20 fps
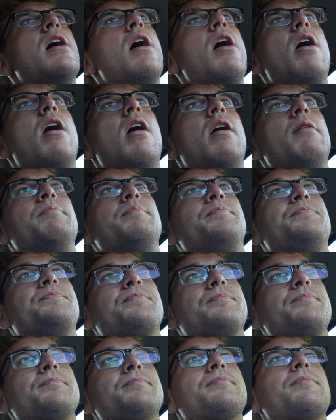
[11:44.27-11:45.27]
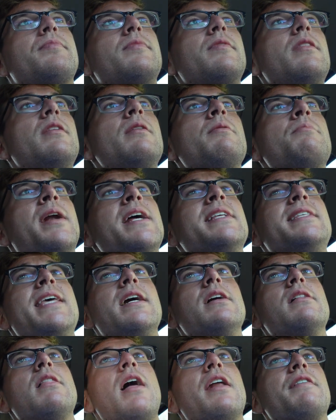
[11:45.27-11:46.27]
Um, but I
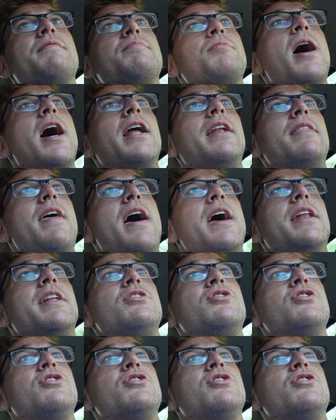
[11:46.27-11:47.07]
take a lot of pride in that,